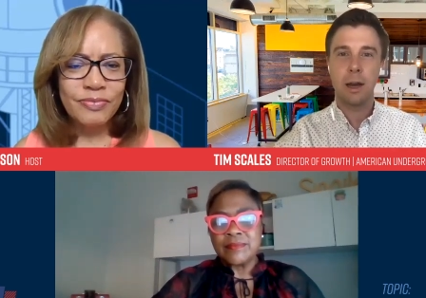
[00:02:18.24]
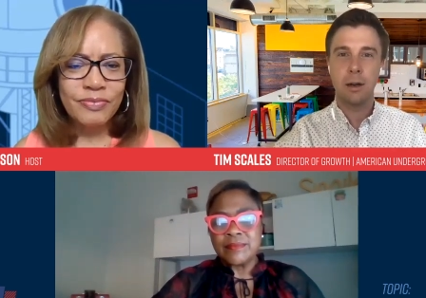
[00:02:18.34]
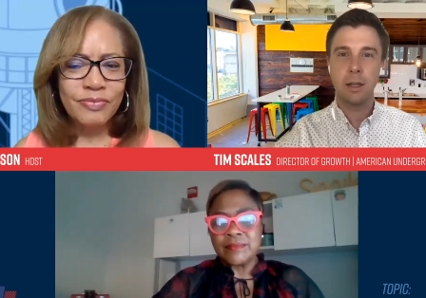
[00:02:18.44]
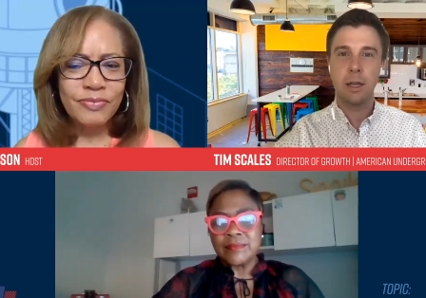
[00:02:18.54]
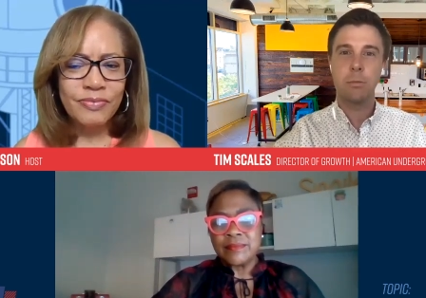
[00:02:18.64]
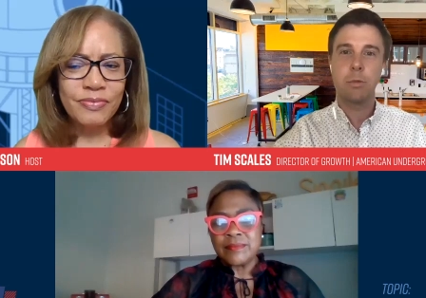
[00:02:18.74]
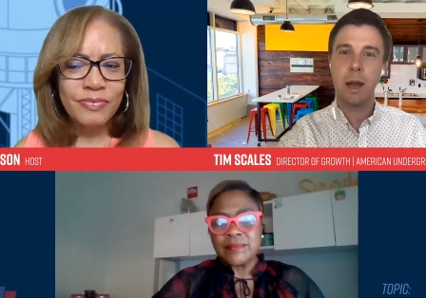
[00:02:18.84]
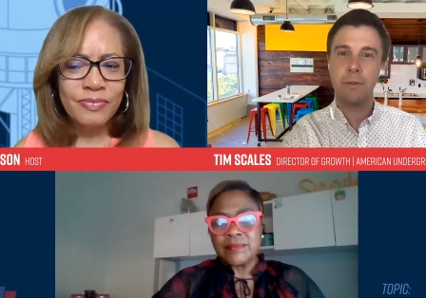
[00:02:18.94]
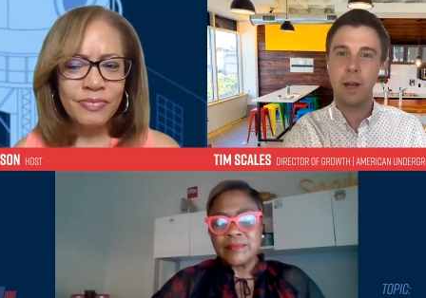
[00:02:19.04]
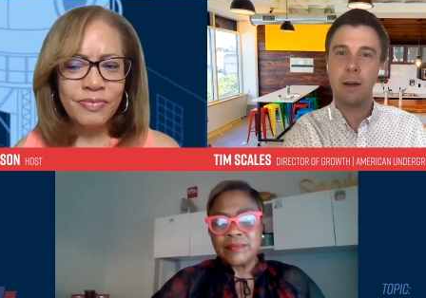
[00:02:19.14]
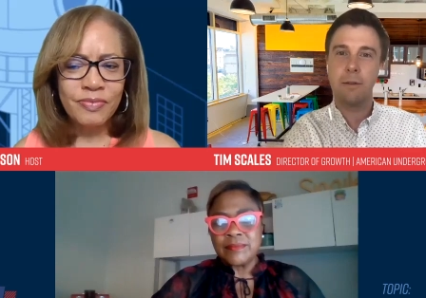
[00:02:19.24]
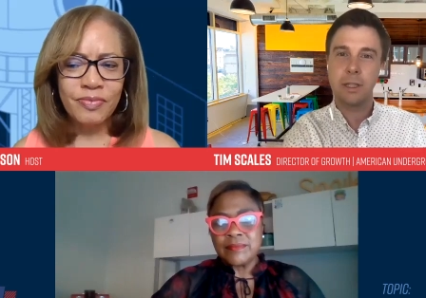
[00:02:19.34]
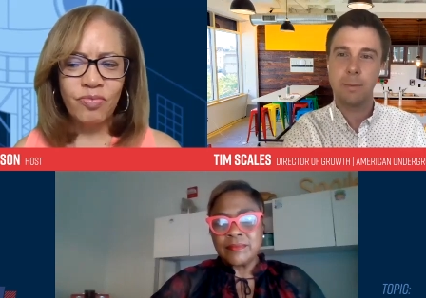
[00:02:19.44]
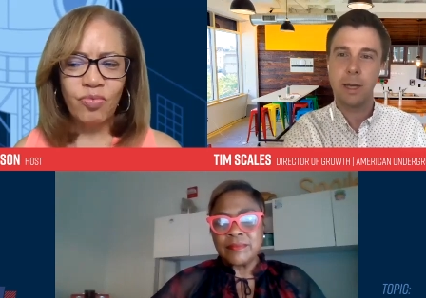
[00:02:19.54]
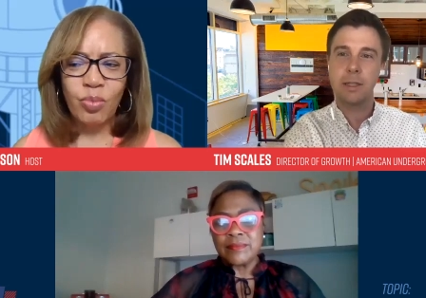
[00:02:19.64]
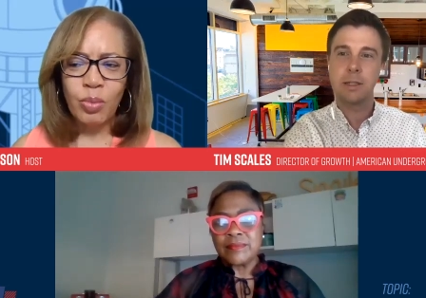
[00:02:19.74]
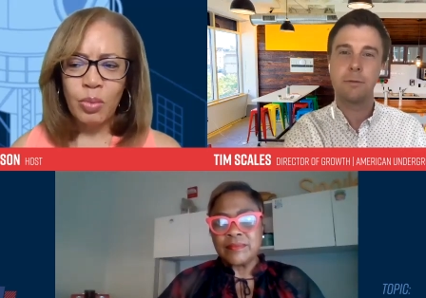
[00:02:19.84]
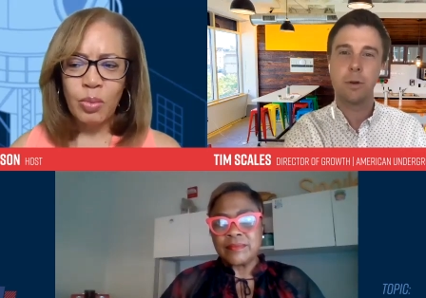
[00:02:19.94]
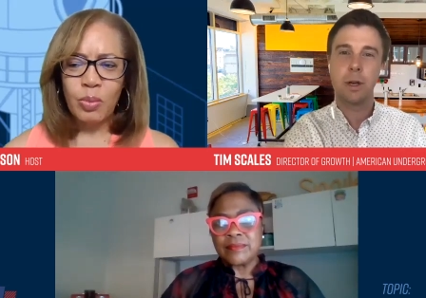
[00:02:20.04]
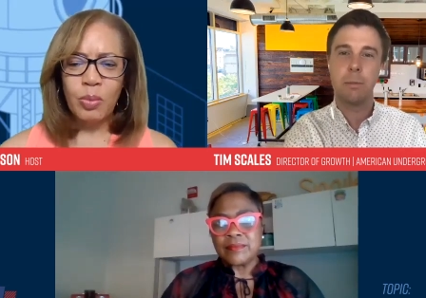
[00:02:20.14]
Speaker 1: entirely private office space
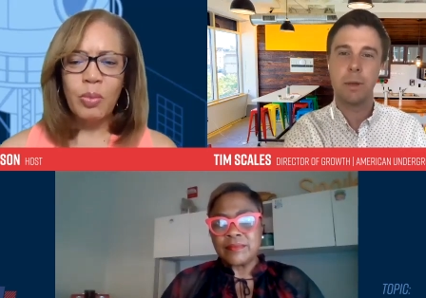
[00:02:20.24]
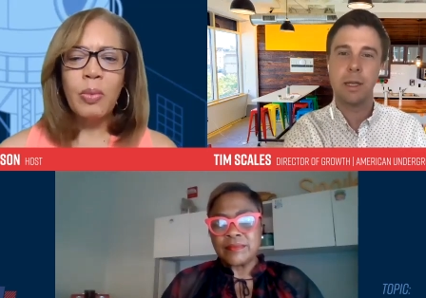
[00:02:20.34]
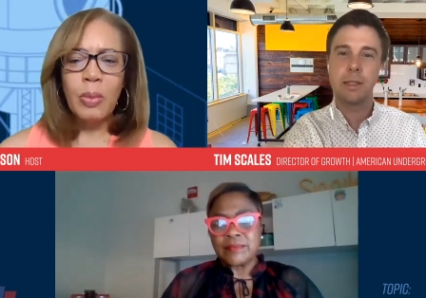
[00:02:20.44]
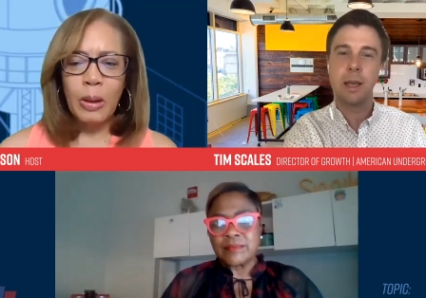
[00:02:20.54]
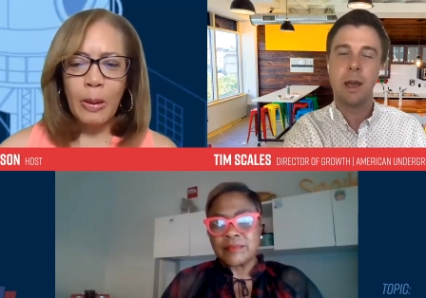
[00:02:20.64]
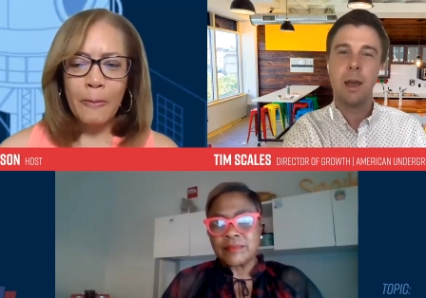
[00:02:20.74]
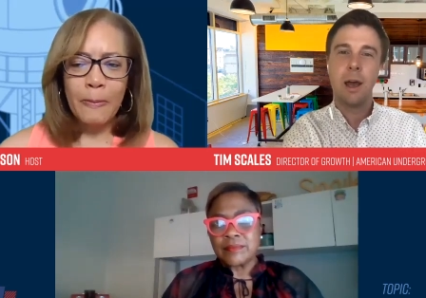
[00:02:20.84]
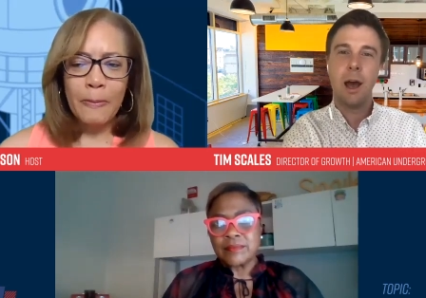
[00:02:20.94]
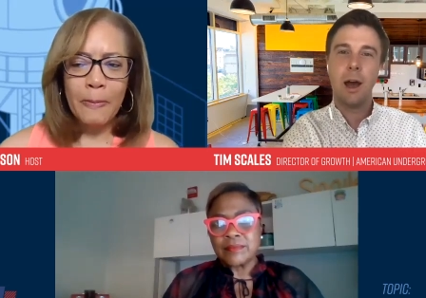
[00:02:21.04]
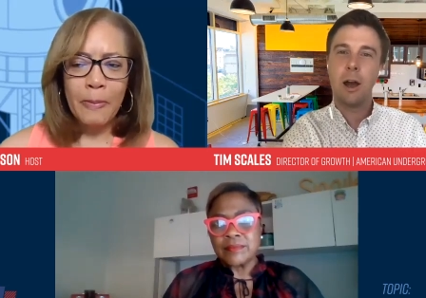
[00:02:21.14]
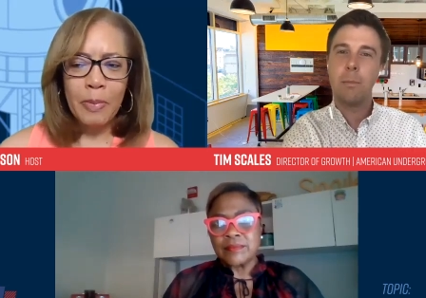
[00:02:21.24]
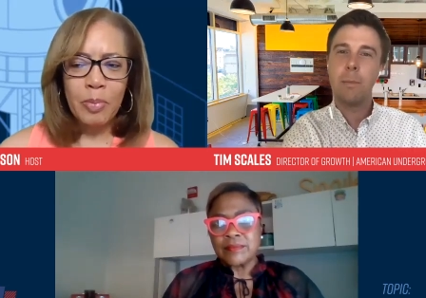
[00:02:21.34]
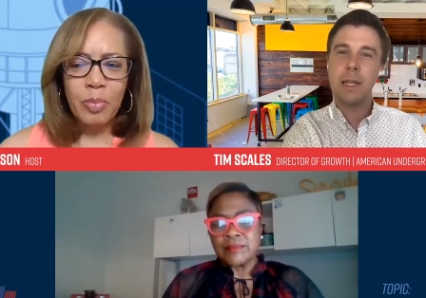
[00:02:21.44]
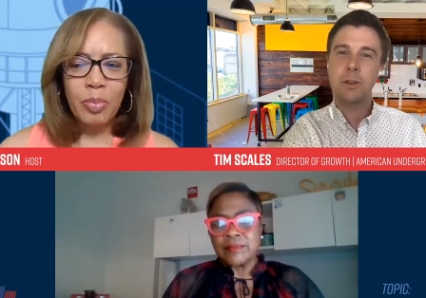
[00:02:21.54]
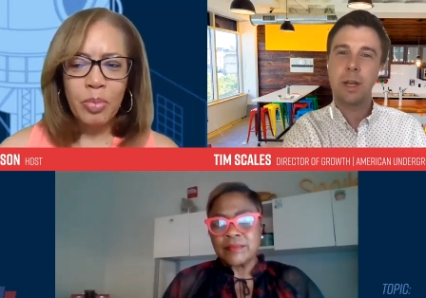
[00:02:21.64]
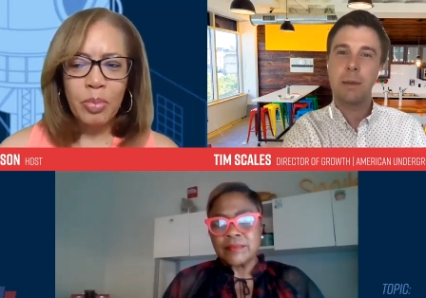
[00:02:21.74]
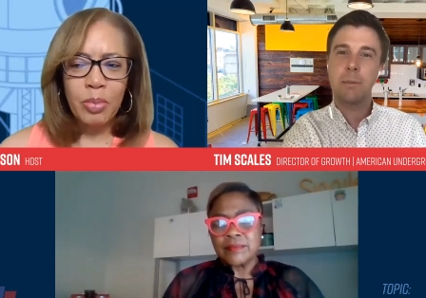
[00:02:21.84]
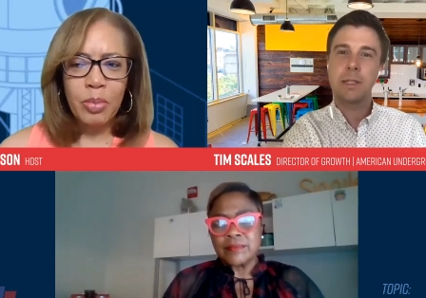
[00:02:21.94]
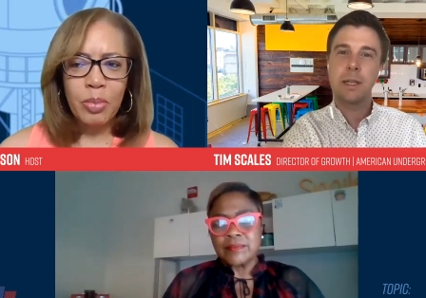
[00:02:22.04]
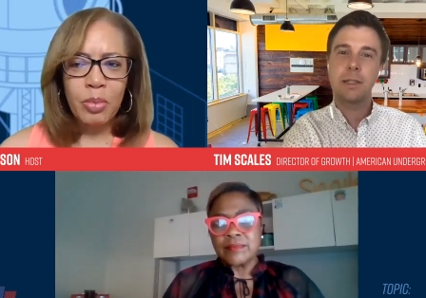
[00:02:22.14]
for companies. Uh, our Main Street
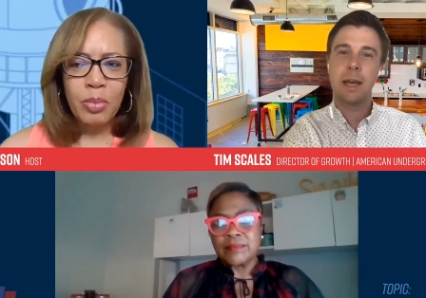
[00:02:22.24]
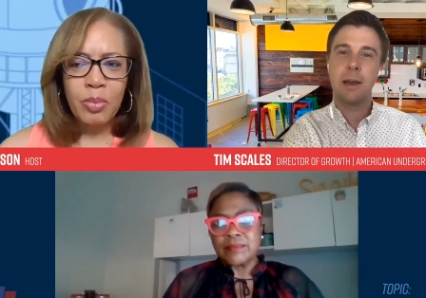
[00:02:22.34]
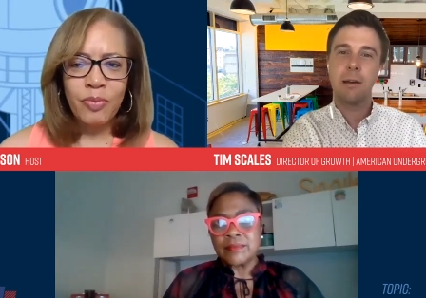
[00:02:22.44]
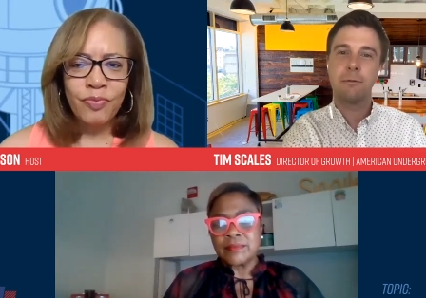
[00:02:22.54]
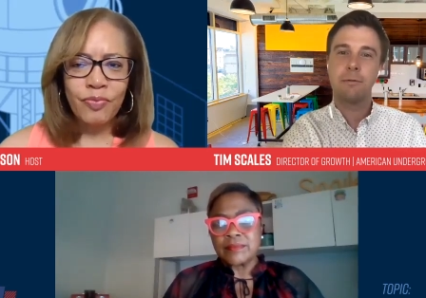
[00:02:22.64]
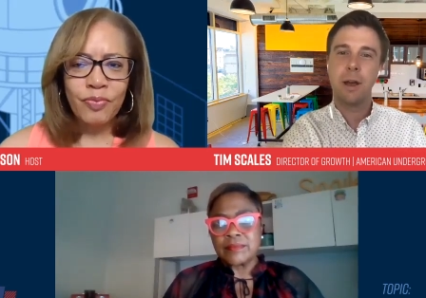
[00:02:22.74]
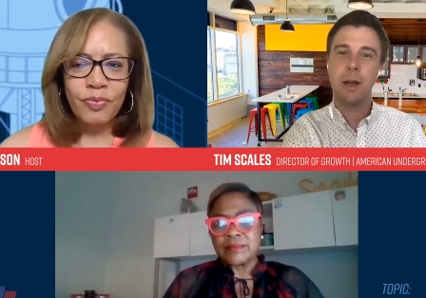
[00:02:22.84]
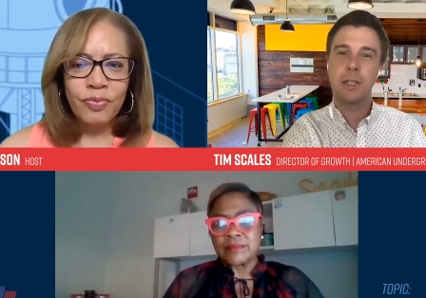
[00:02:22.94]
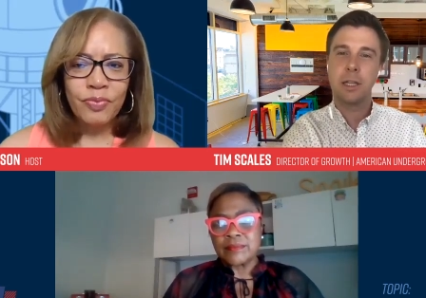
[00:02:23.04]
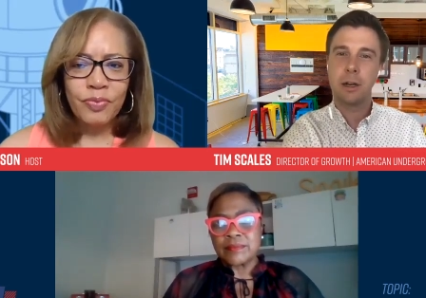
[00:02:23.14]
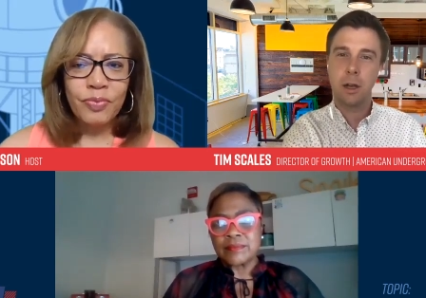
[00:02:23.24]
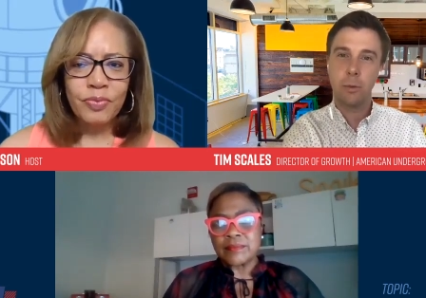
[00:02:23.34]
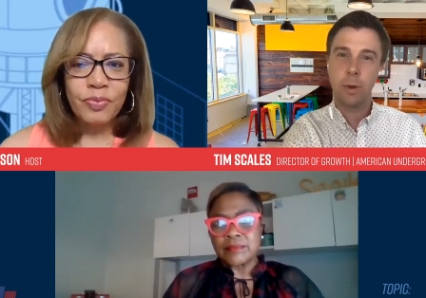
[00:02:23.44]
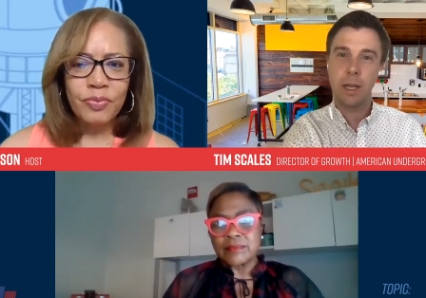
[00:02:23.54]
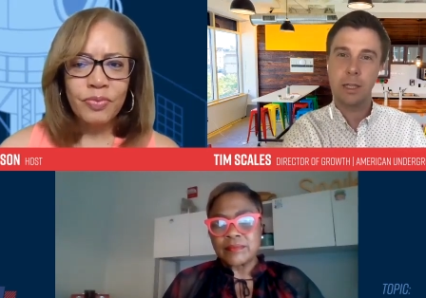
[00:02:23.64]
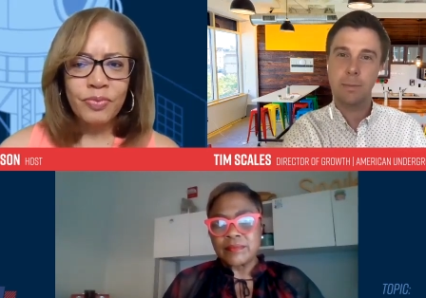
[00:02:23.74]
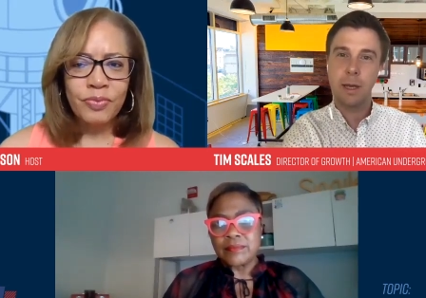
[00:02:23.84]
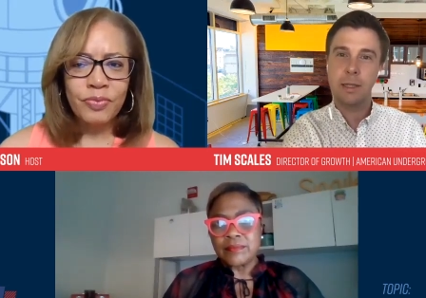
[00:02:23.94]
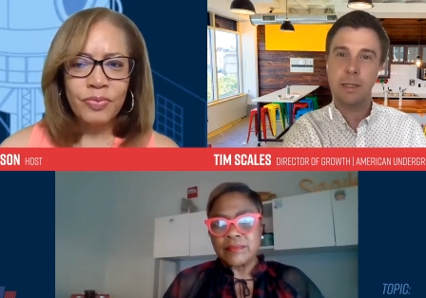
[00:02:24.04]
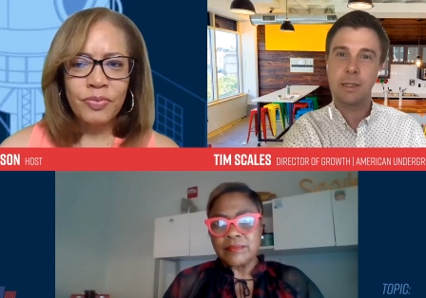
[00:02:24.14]
campus does have uh, shared co working
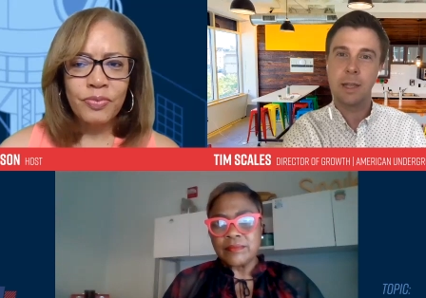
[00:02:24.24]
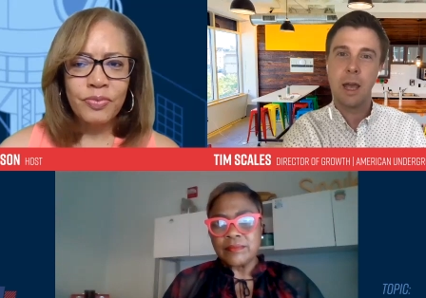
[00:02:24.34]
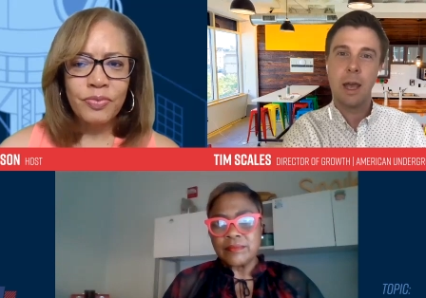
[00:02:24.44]
space